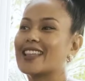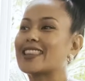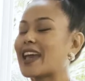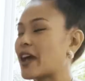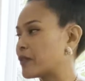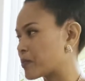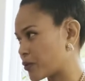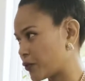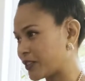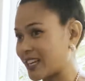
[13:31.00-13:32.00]
they have
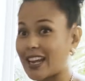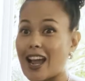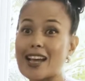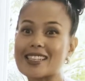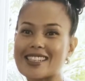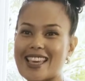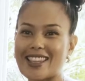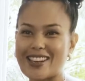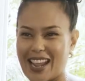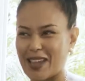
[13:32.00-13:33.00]
approved it. I can't say
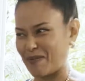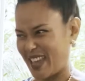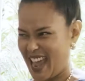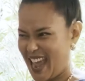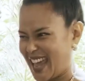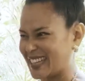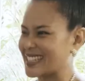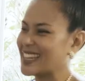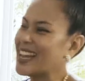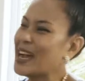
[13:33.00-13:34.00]
the name yet,
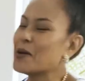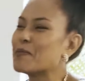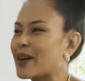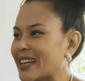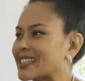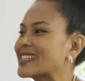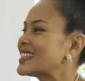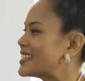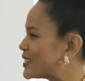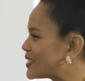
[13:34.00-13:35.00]
but it's
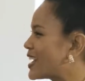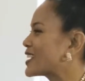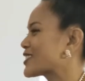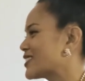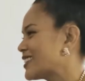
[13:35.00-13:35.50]
an international